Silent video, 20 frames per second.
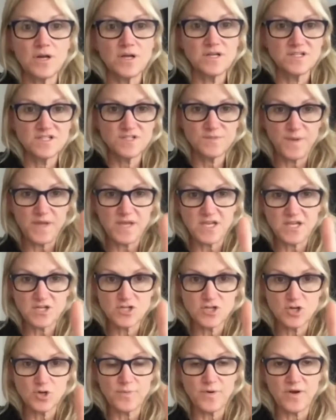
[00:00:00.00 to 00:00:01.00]
speaking
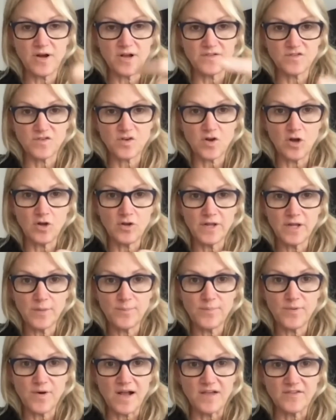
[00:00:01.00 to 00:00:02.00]
to your boss, calling a
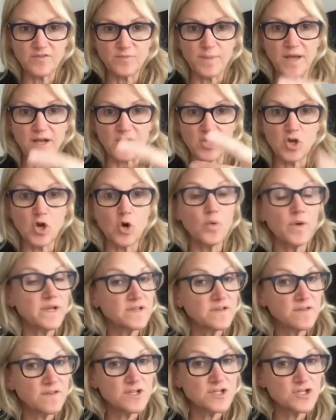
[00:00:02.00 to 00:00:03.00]
prospect, going
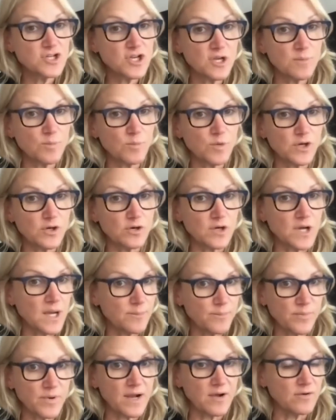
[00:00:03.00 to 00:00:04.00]
to the gym when you're not
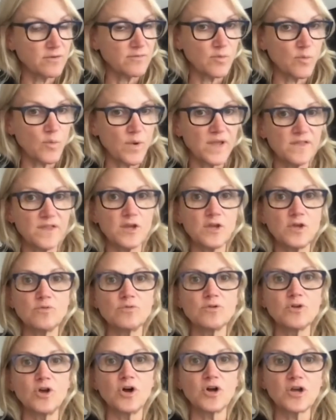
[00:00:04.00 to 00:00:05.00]
proud of the way that you
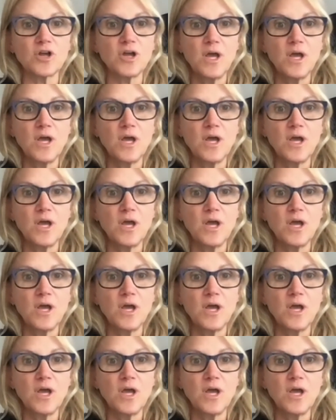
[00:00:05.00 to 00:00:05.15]
look,